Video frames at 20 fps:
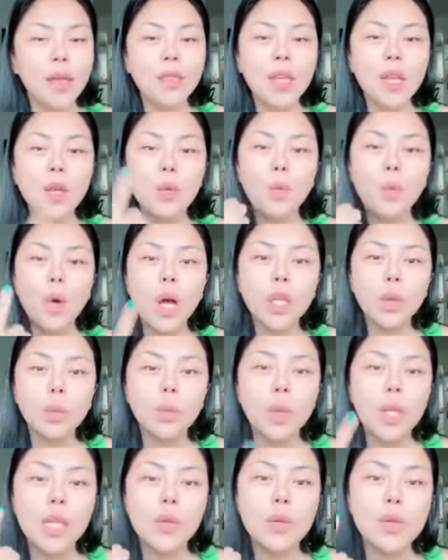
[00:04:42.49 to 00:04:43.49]
then
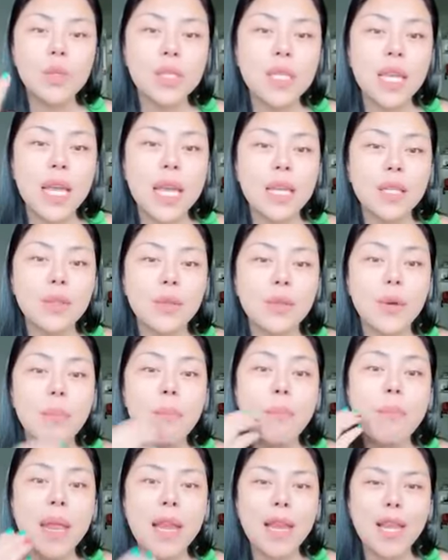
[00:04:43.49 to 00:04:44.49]
what will you say to the
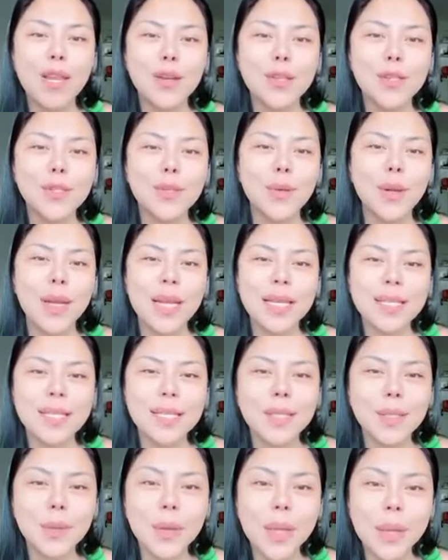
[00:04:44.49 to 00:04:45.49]
millions who
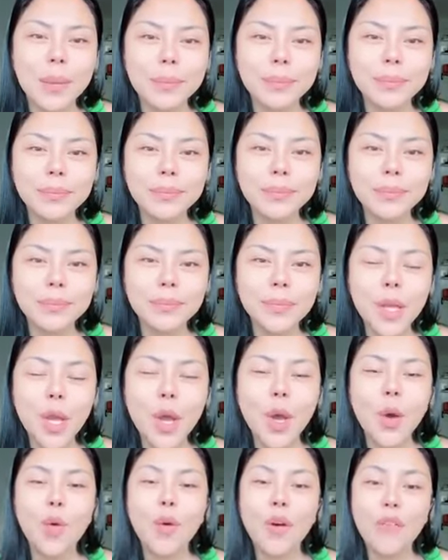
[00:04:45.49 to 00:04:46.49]
listen to him?
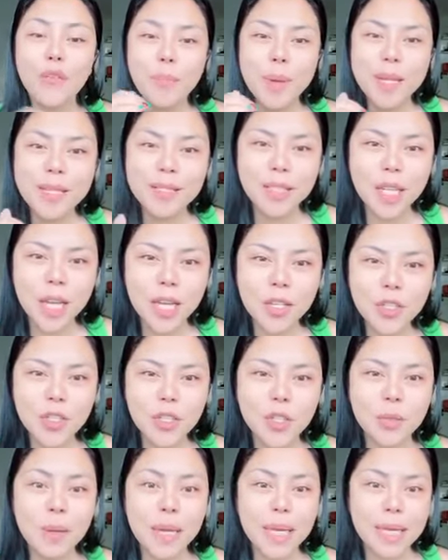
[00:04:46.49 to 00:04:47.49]
Who have been
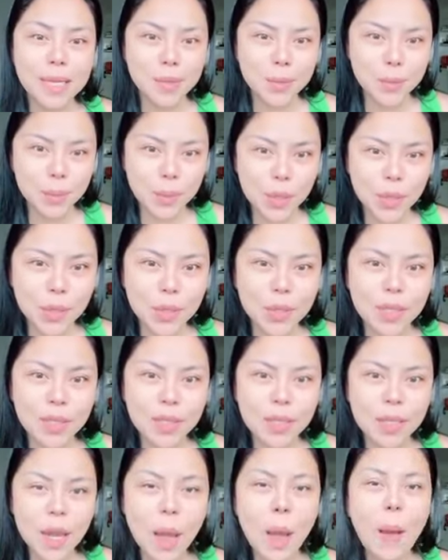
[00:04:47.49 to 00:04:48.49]
touched by his word,
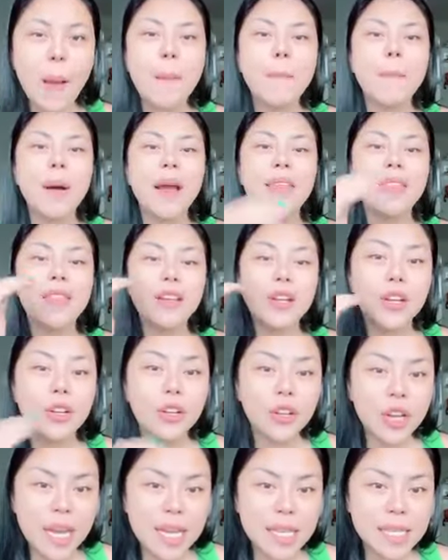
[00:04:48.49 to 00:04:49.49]
by the
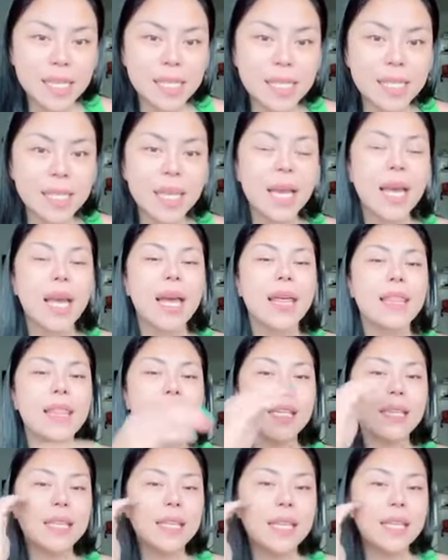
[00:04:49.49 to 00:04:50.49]
grace
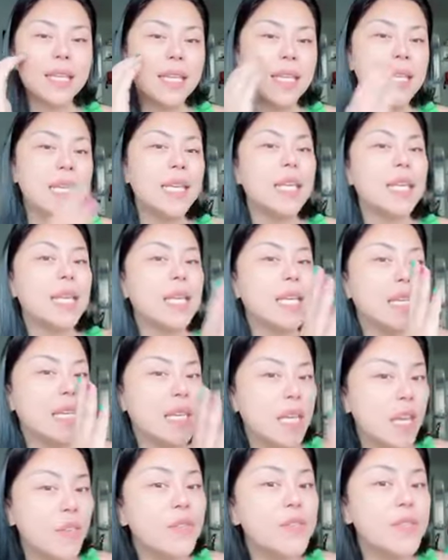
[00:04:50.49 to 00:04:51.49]
that he
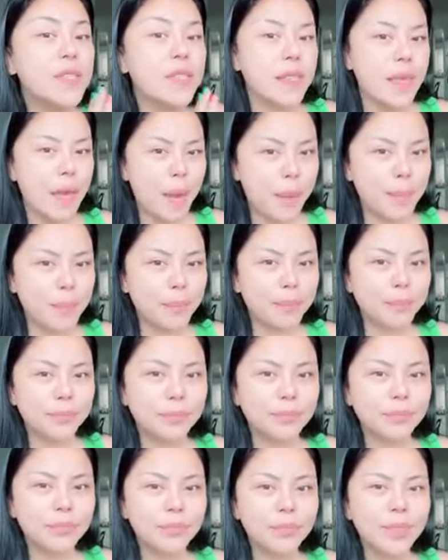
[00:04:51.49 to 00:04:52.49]
gives them.
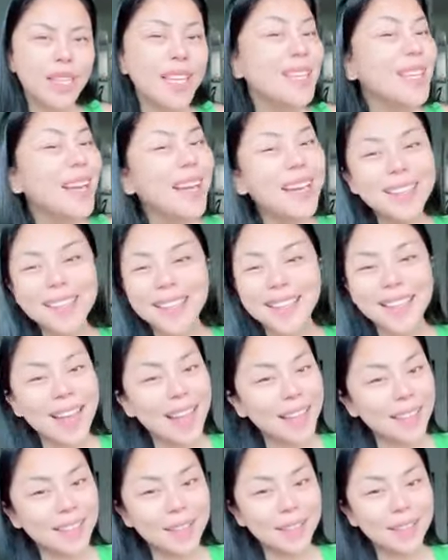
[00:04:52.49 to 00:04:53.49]
Kanya-kanya
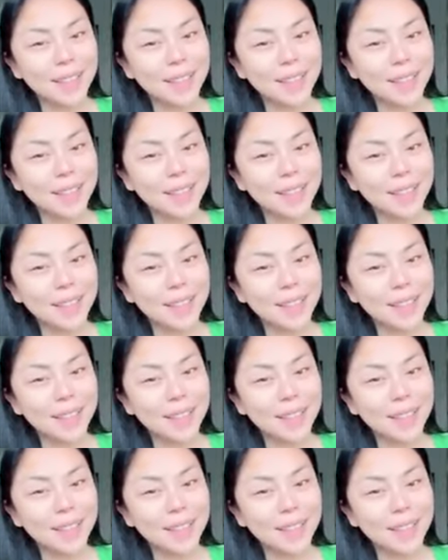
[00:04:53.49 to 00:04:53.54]
yan.